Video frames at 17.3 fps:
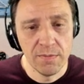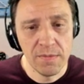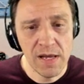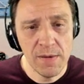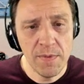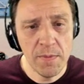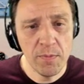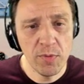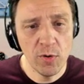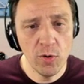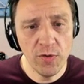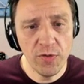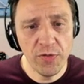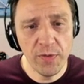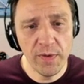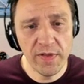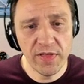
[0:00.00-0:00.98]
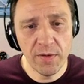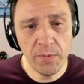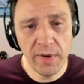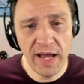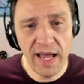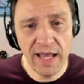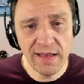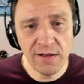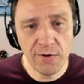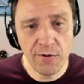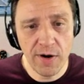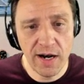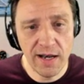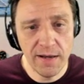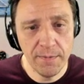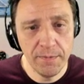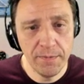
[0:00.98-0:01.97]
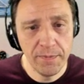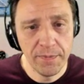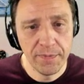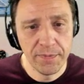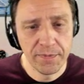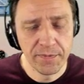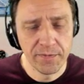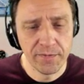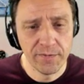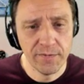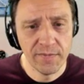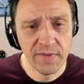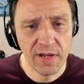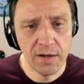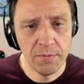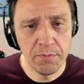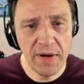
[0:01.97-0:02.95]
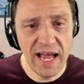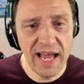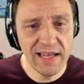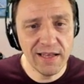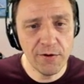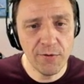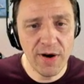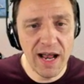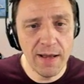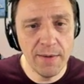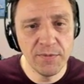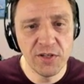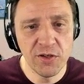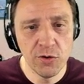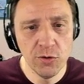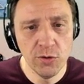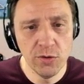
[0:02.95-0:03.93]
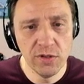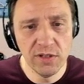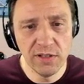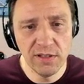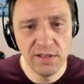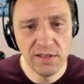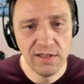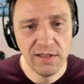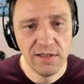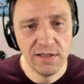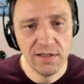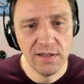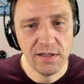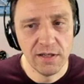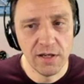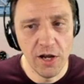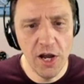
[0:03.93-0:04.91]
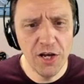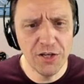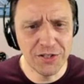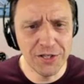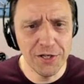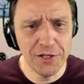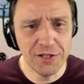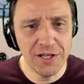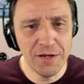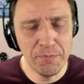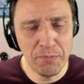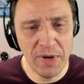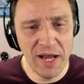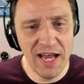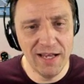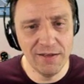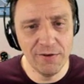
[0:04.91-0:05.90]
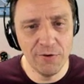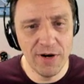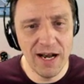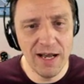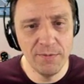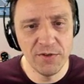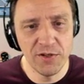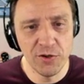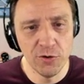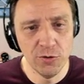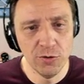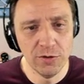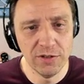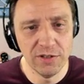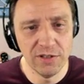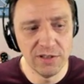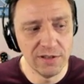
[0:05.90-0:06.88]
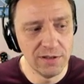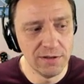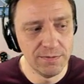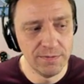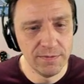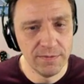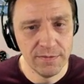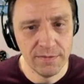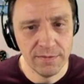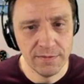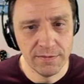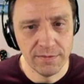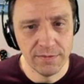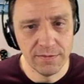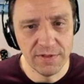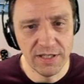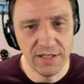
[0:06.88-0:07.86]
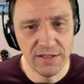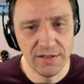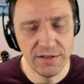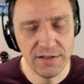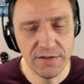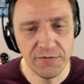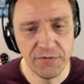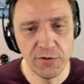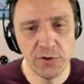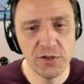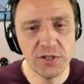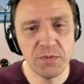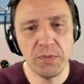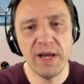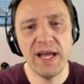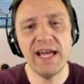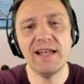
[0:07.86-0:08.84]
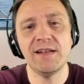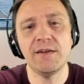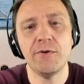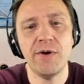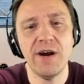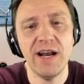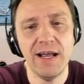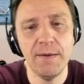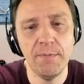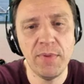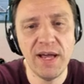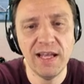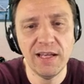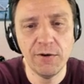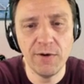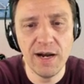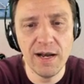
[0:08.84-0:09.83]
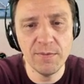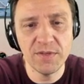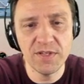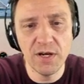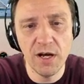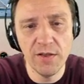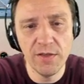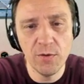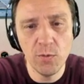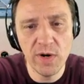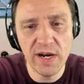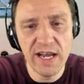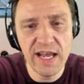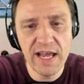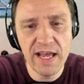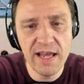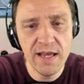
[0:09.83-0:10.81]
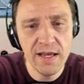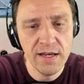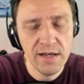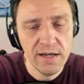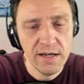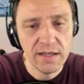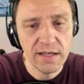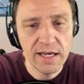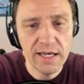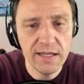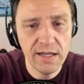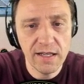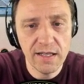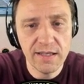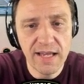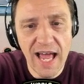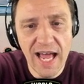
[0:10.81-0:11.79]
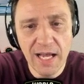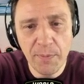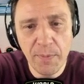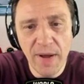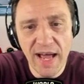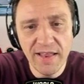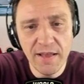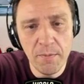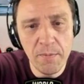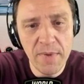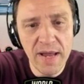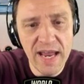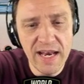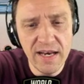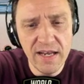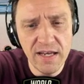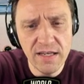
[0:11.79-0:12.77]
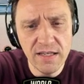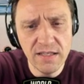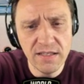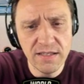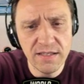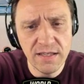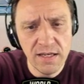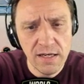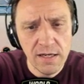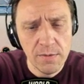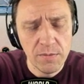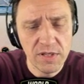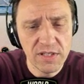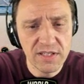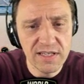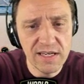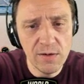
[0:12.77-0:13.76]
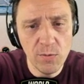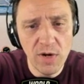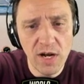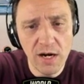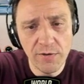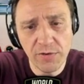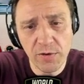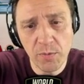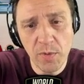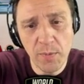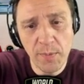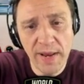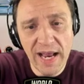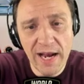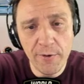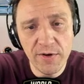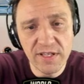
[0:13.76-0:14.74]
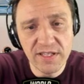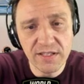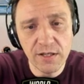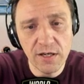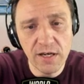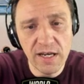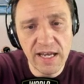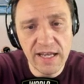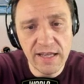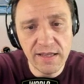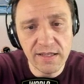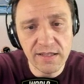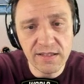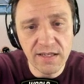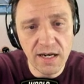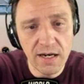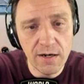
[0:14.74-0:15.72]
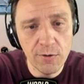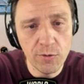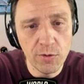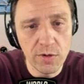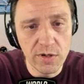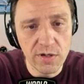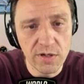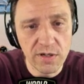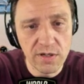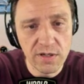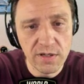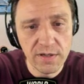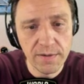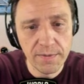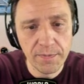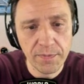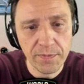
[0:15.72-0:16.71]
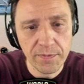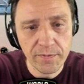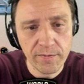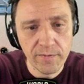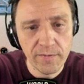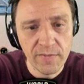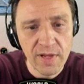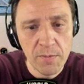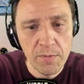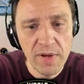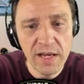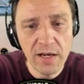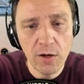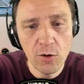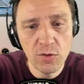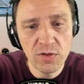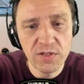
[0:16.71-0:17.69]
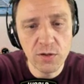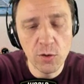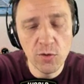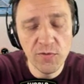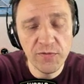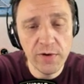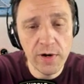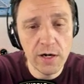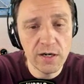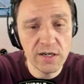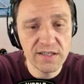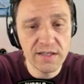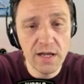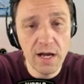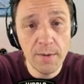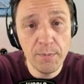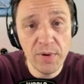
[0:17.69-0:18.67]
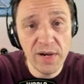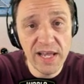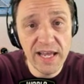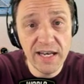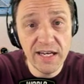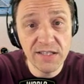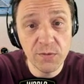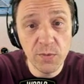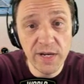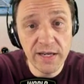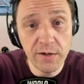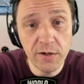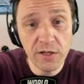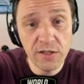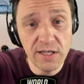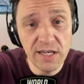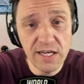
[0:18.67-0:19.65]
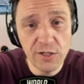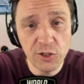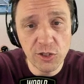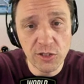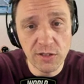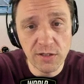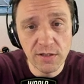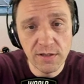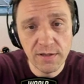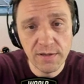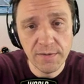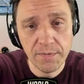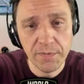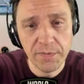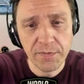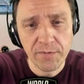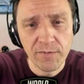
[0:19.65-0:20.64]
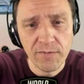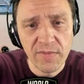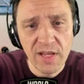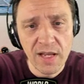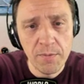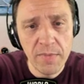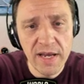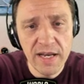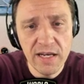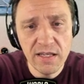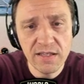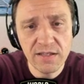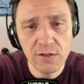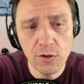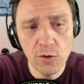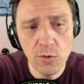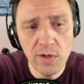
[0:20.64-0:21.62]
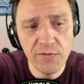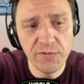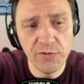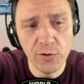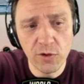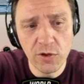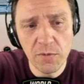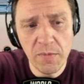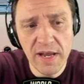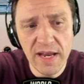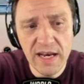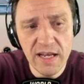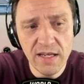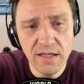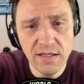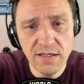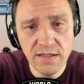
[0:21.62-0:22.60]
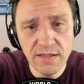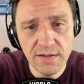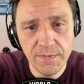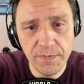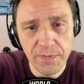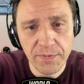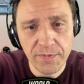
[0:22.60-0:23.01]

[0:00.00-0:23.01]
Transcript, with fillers: Maybe both with the battle ram. Battle ram duel. Is it the battle ram duel? There's the first battle ram. Battle ram's on the way. Getting attacked by the minions. But still, one of the barbarians gonna hit the tower. Big O so far has not played his win condition. Minions going for the minions.